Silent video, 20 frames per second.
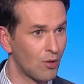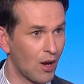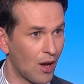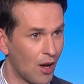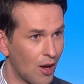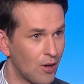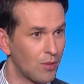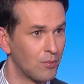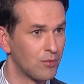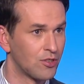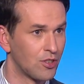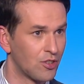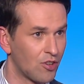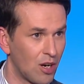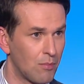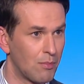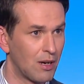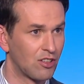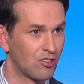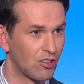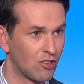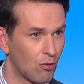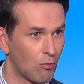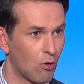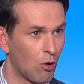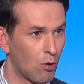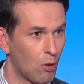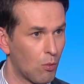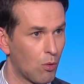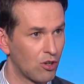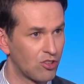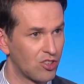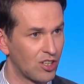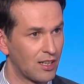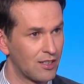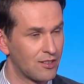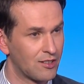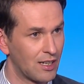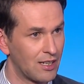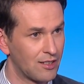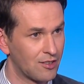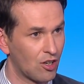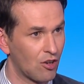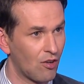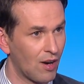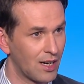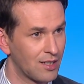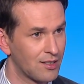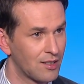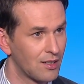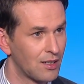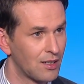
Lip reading: at home to try and make sure that what we're watching is correct?